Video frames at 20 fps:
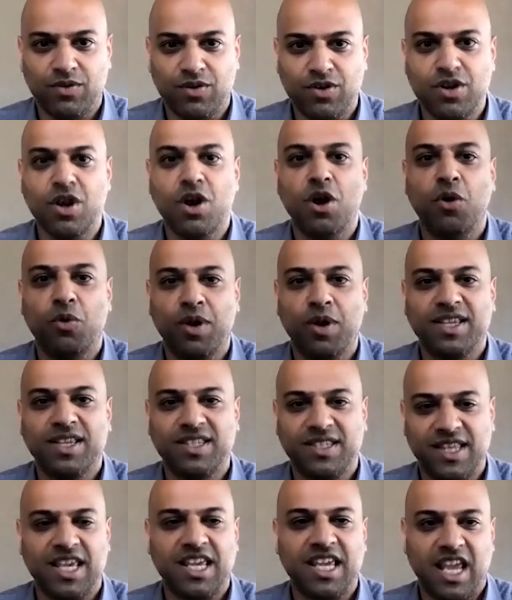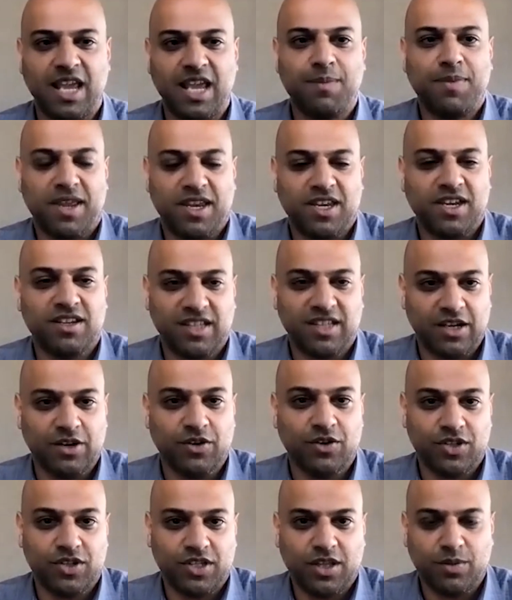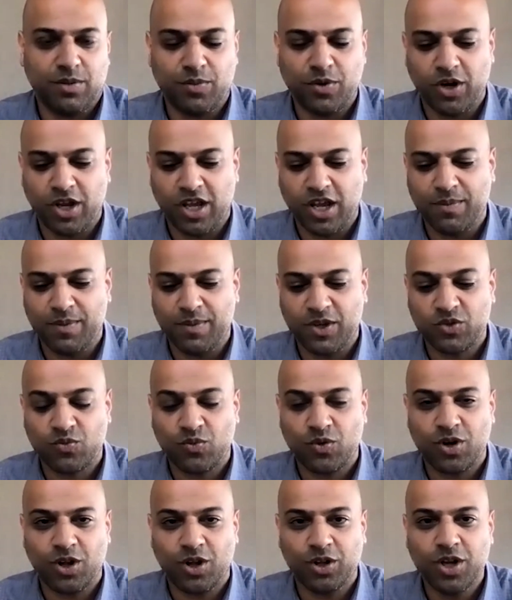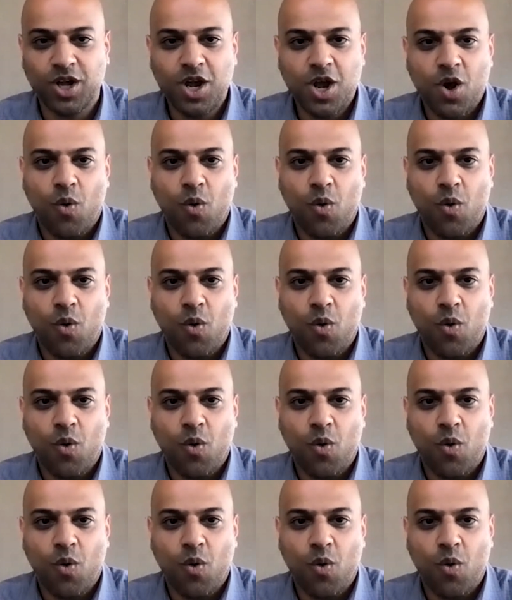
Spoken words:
known as the key opinion leaders in the proteomics world.